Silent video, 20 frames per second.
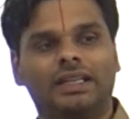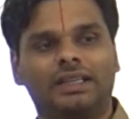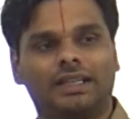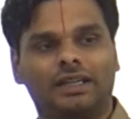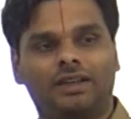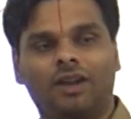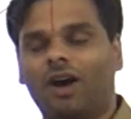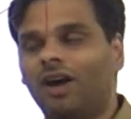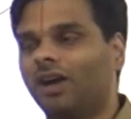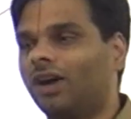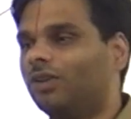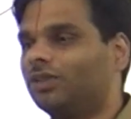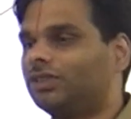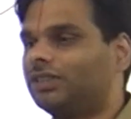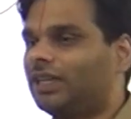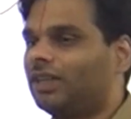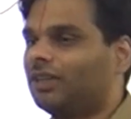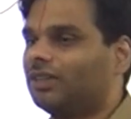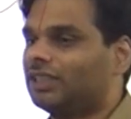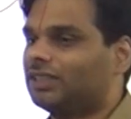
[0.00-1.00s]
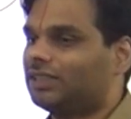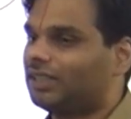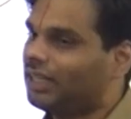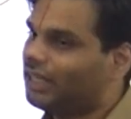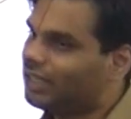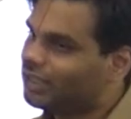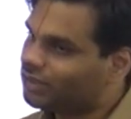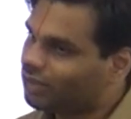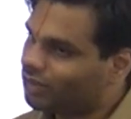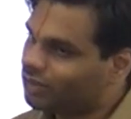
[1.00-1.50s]
The dog outside on the
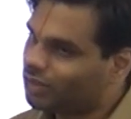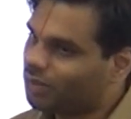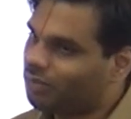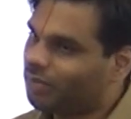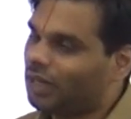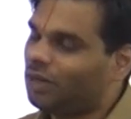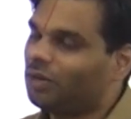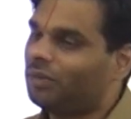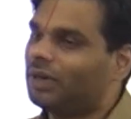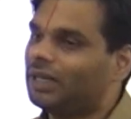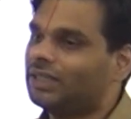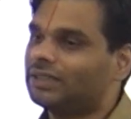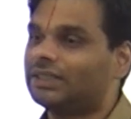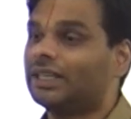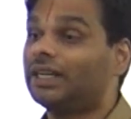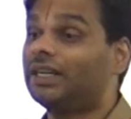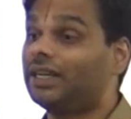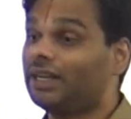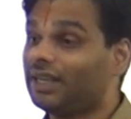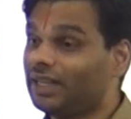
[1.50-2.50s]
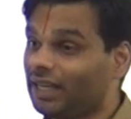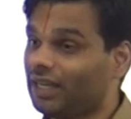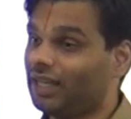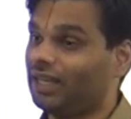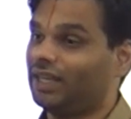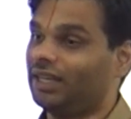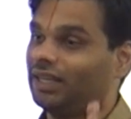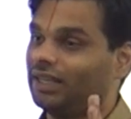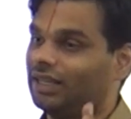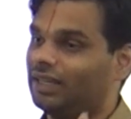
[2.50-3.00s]
street is also biomass. The
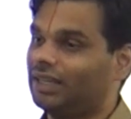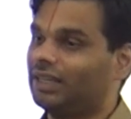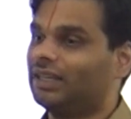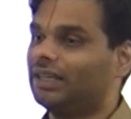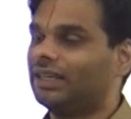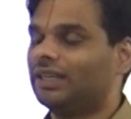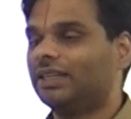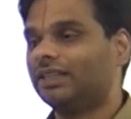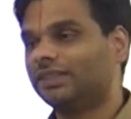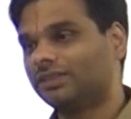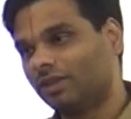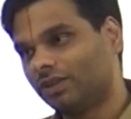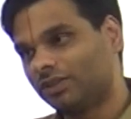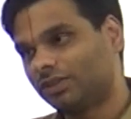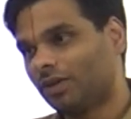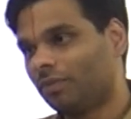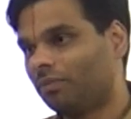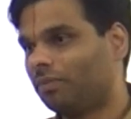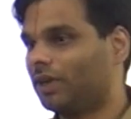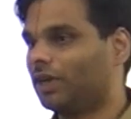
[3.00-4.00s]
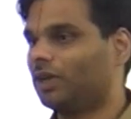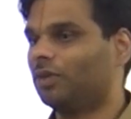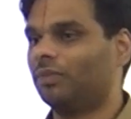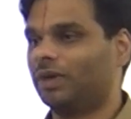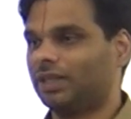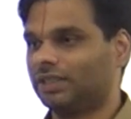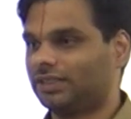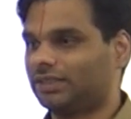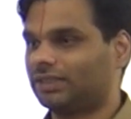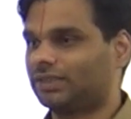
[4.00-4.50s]
tree is also
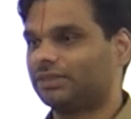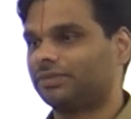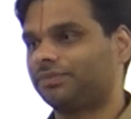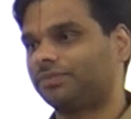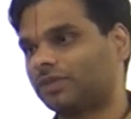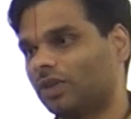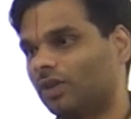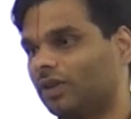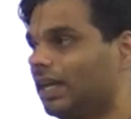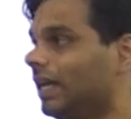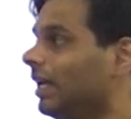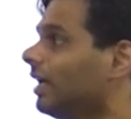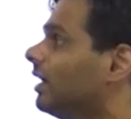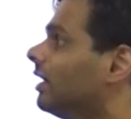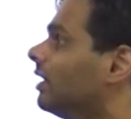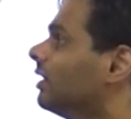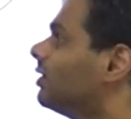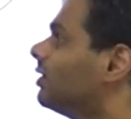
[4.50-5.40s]
biomass. Okay.